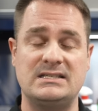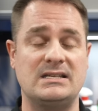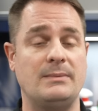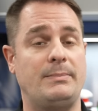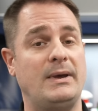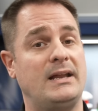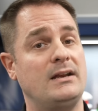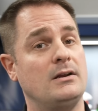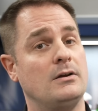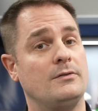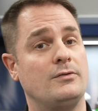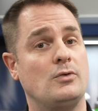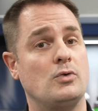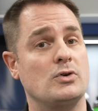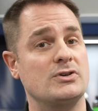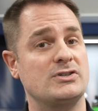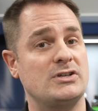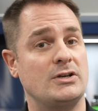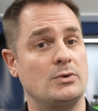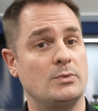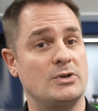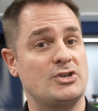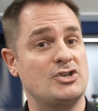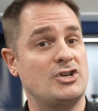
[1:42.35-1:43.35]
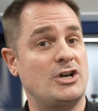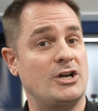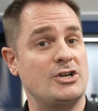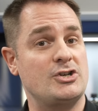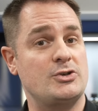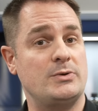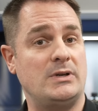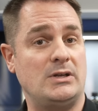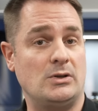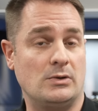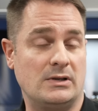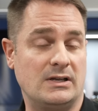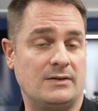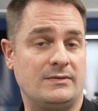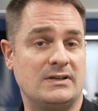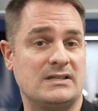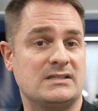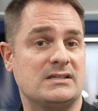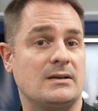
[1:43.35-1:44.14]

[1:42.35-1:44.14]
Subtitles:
depending of course on which country you live in.